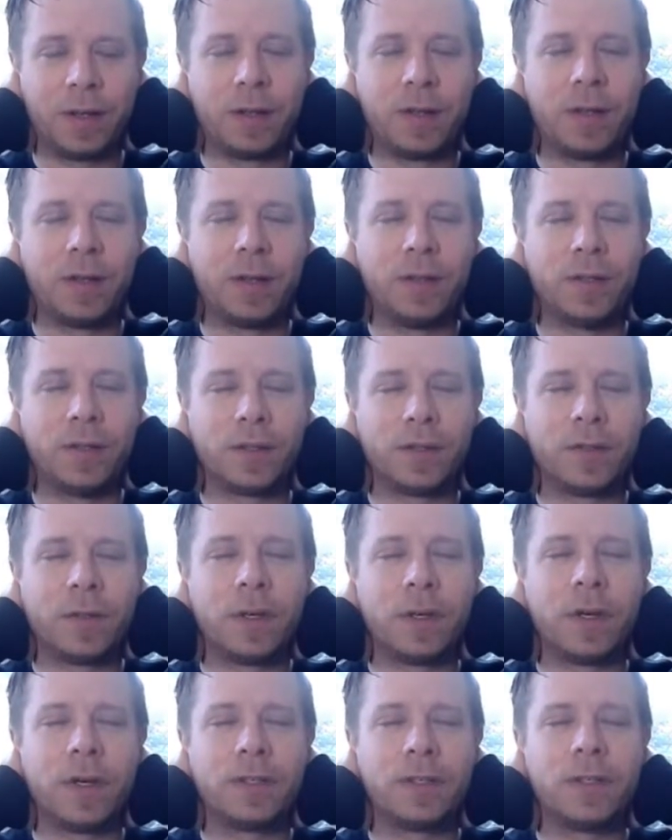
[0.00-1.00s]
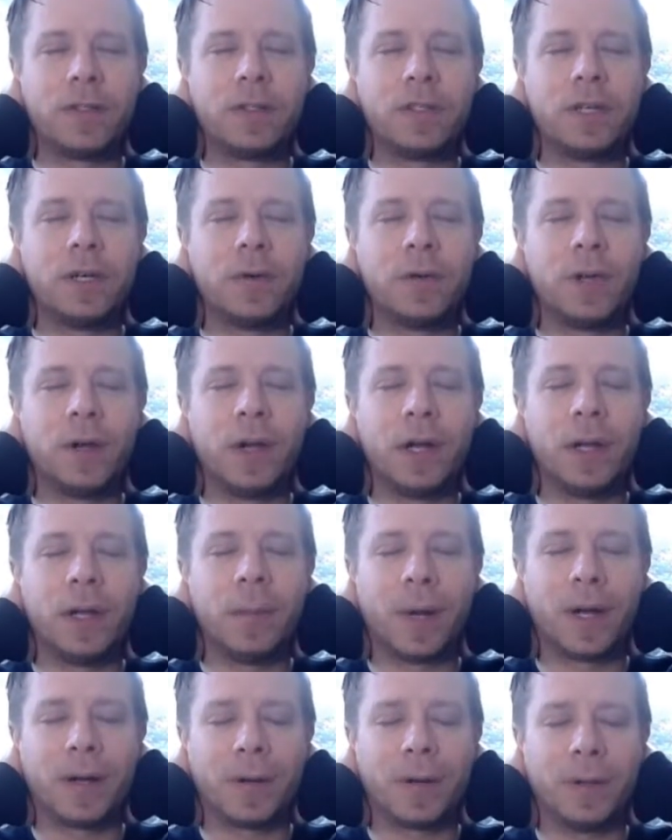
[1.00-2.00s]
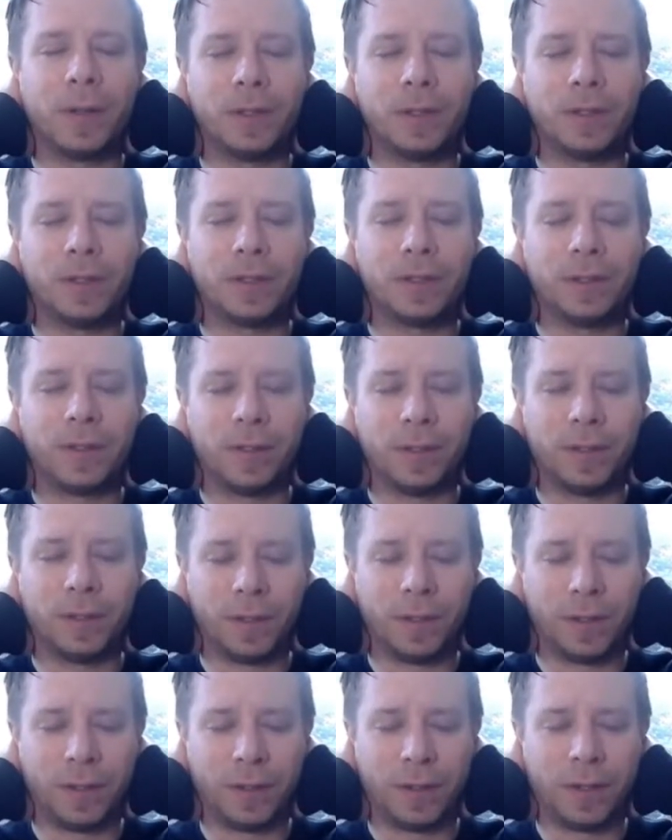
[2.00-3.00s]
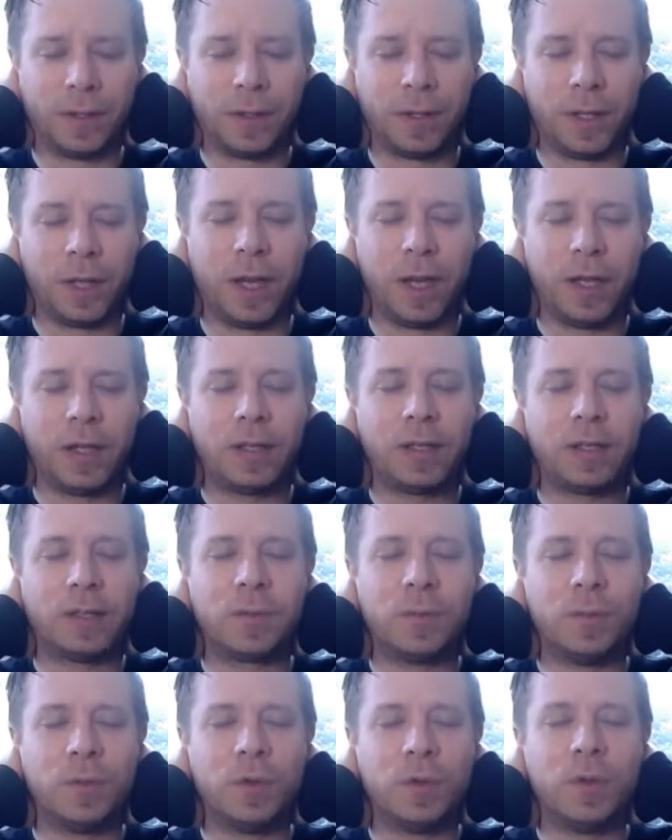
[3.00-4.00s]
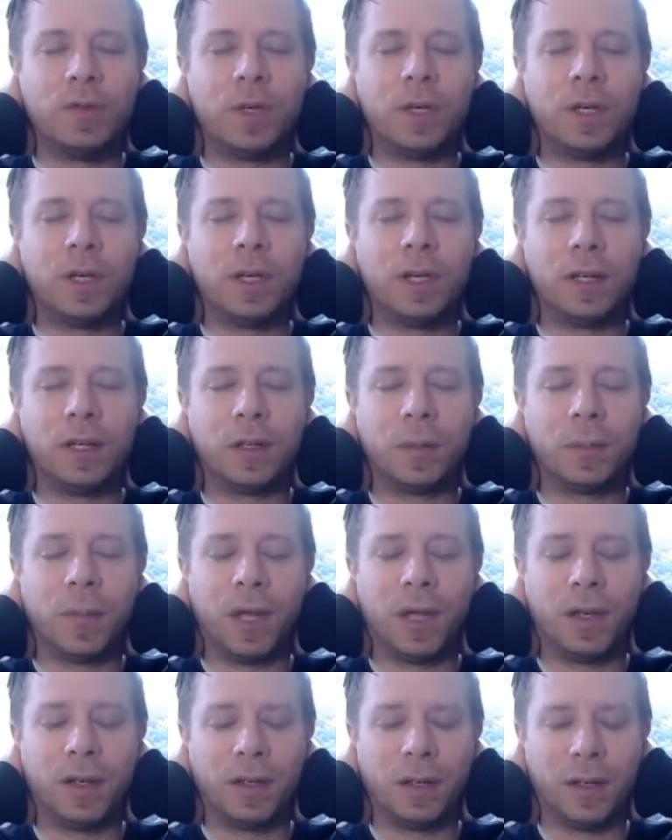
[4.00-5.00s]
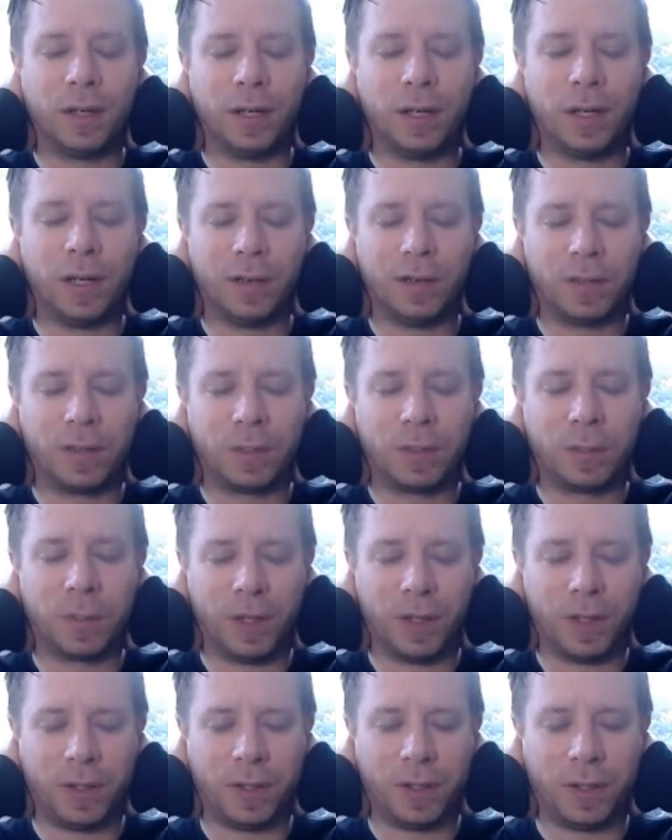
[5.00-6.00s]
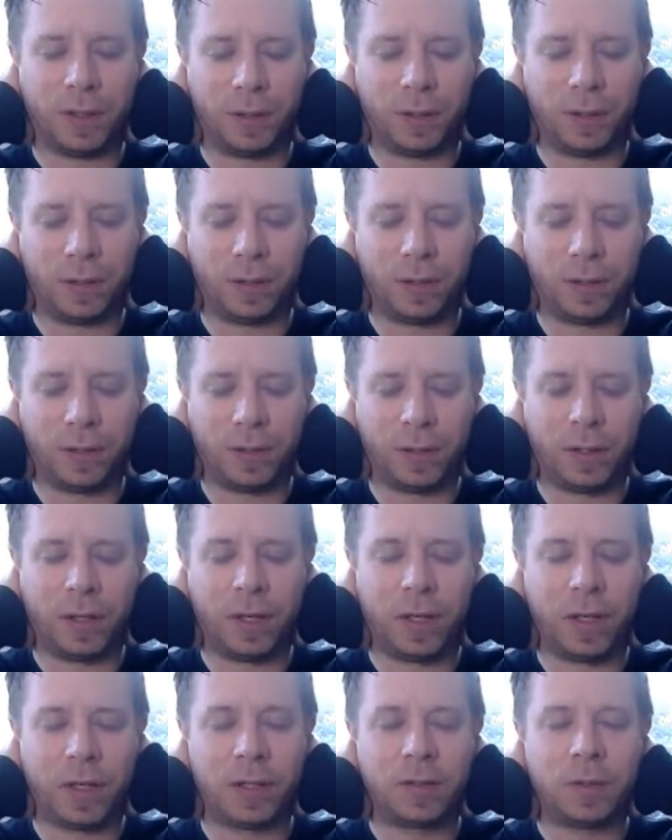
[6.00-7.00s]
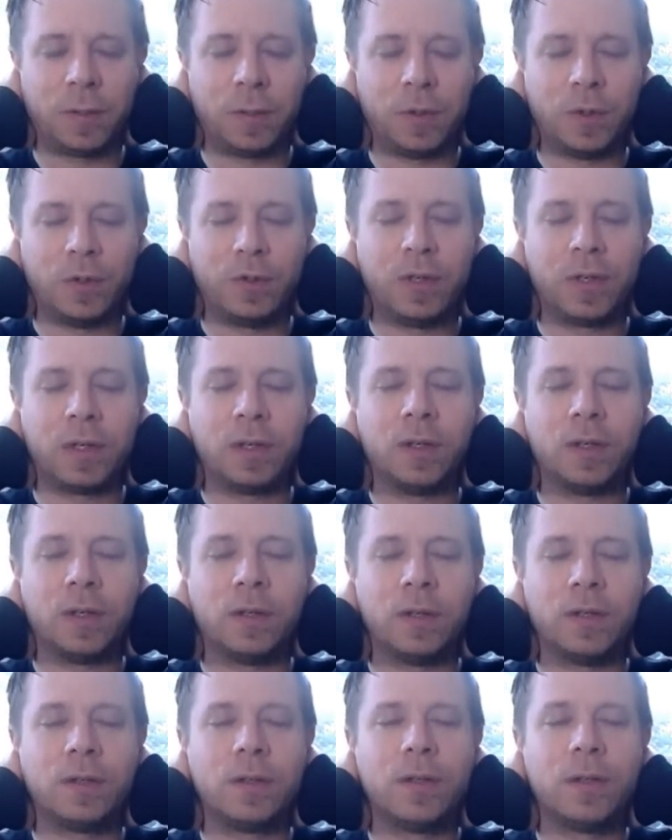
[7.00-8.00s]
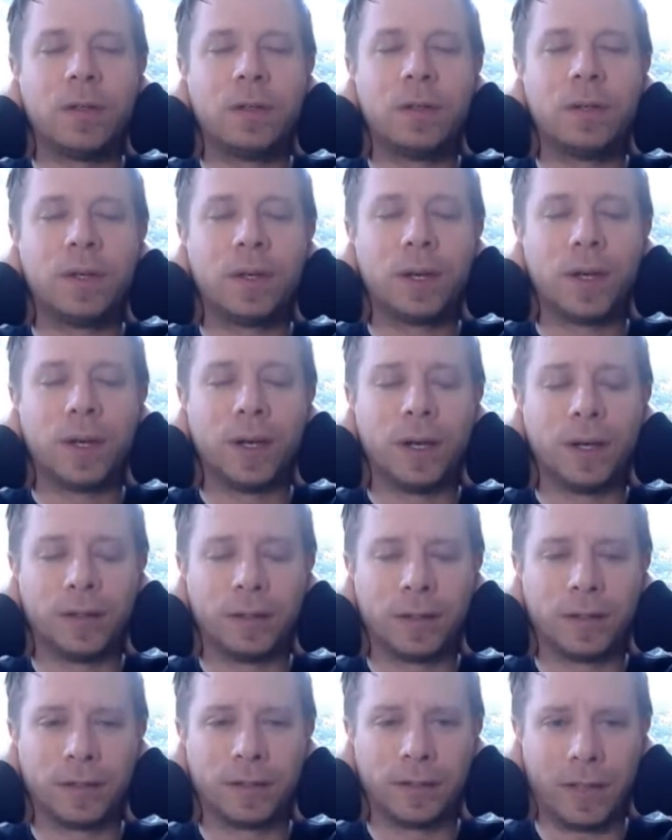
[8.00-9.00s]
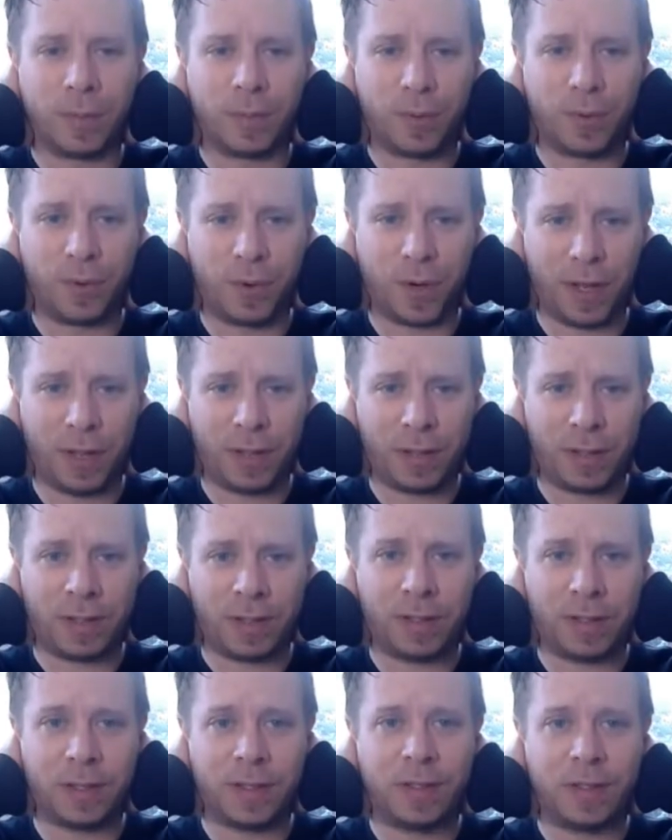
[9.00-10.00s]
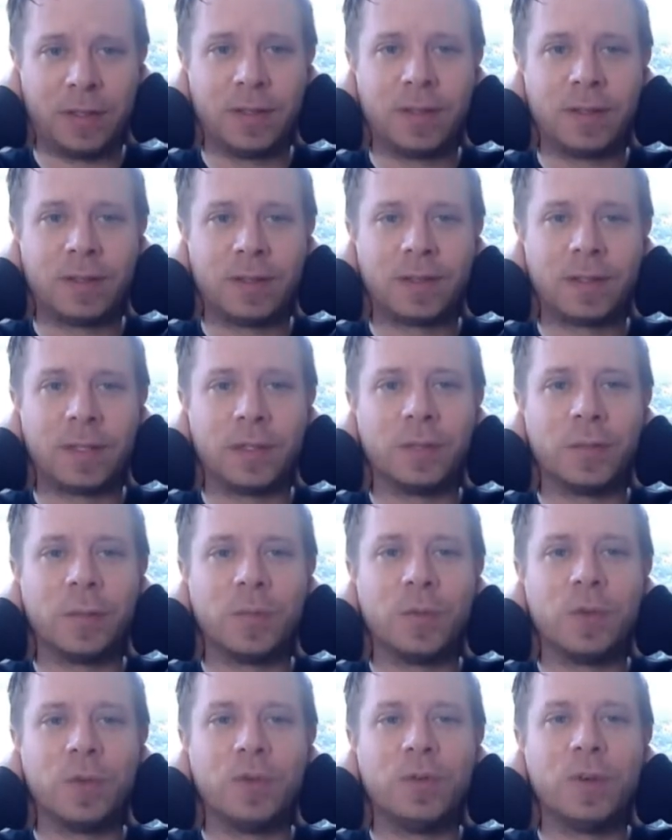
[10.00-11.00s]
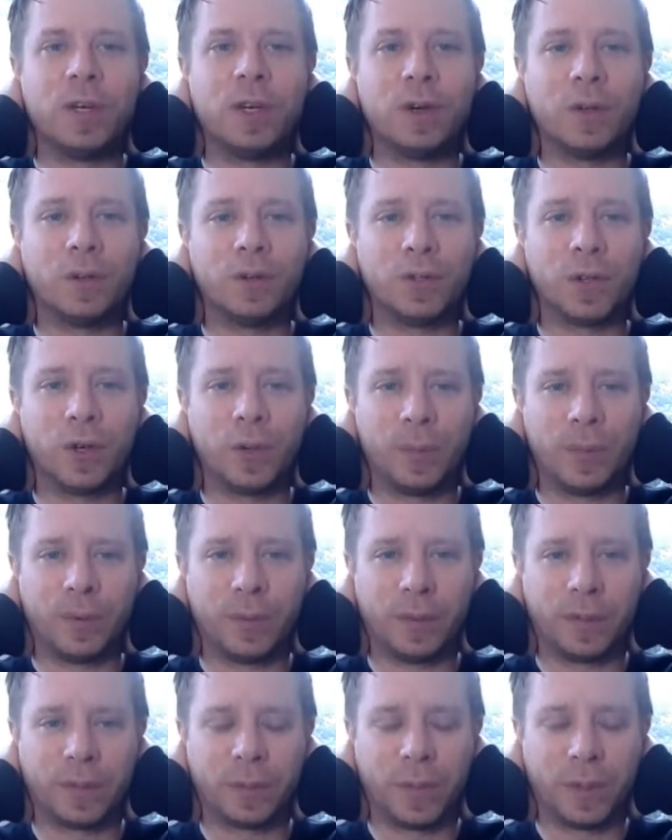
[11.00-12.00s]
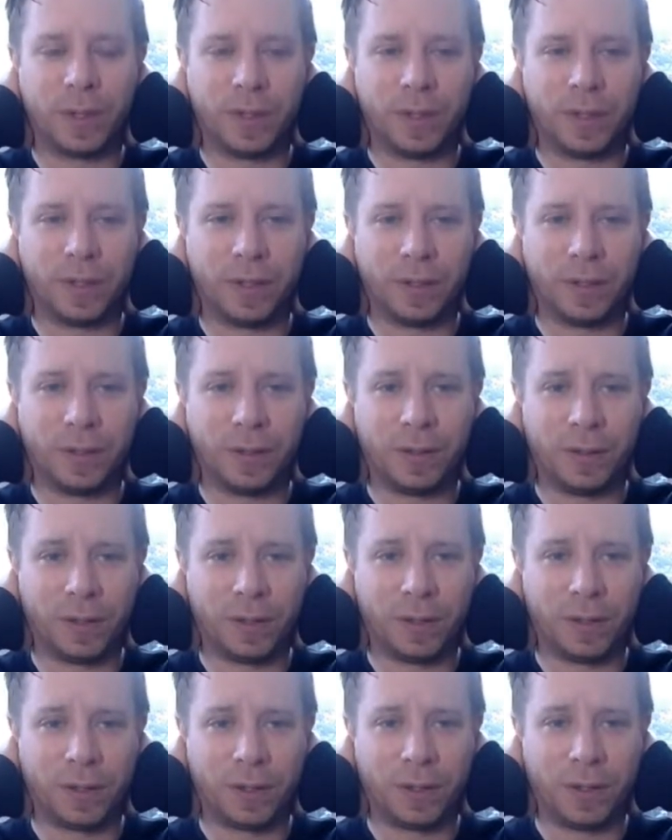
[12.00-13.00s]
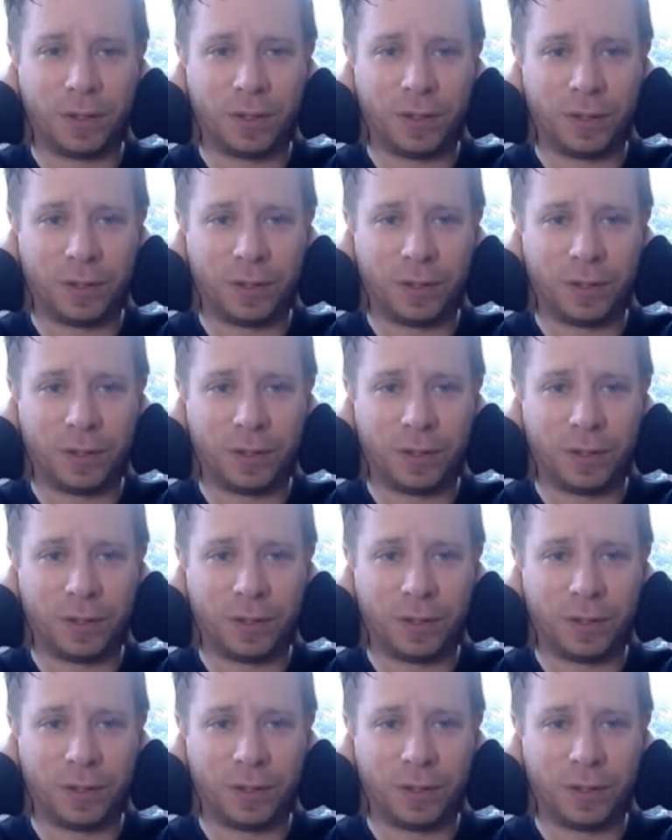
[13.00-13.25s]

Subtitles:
And just feel as you tilt your head backwards, the head is moving independently of the spine. The head is moving as a separate entity. It's moving on top of the spine. Good.